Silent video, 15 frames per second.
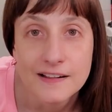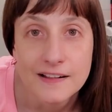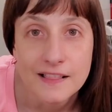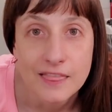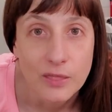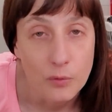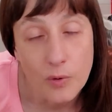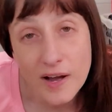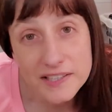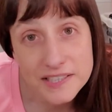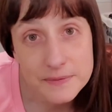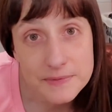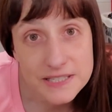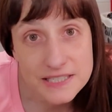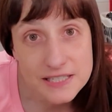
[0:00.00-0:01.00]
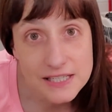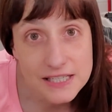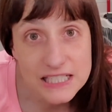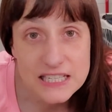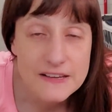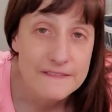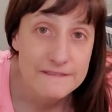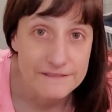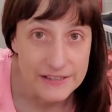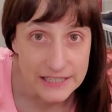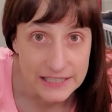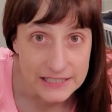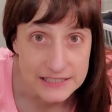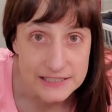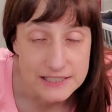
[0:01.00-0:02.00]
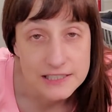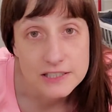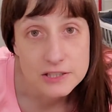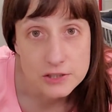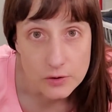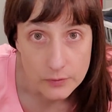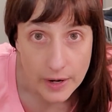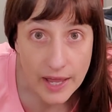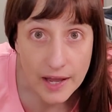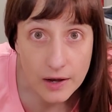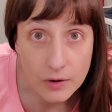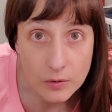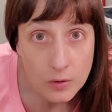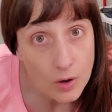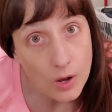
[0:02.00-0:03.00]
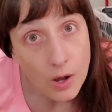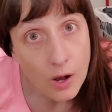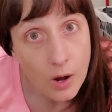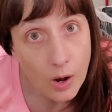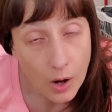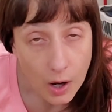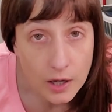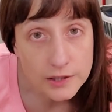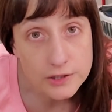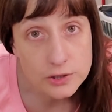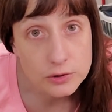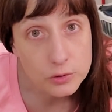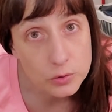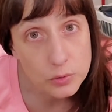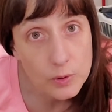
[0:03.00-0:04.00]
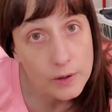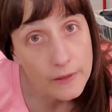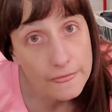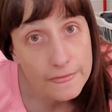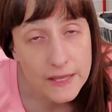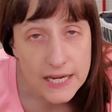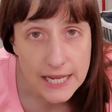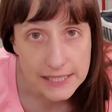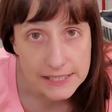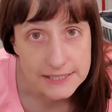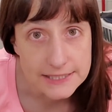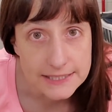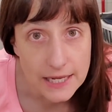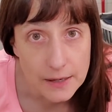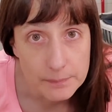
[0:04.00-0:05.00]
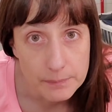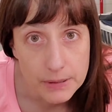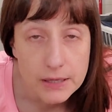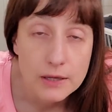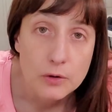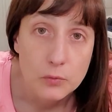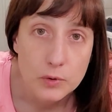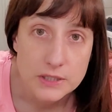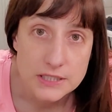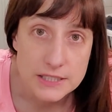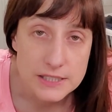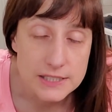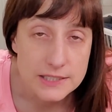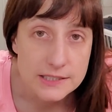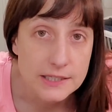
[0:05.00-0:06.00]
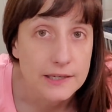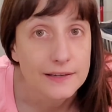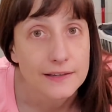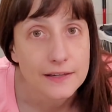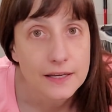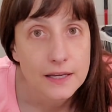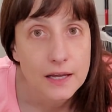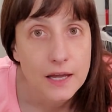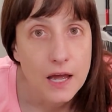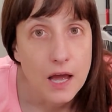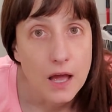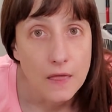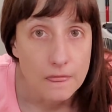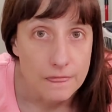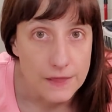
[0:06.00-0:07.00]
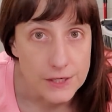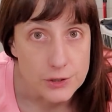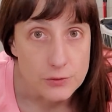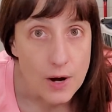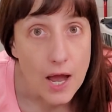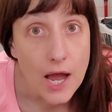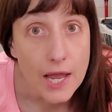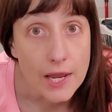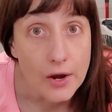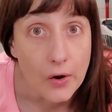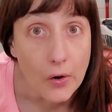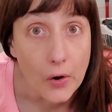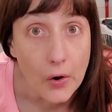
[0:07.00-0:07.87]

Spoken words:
The washing machine finished. So now on to the next step, which is the dryer.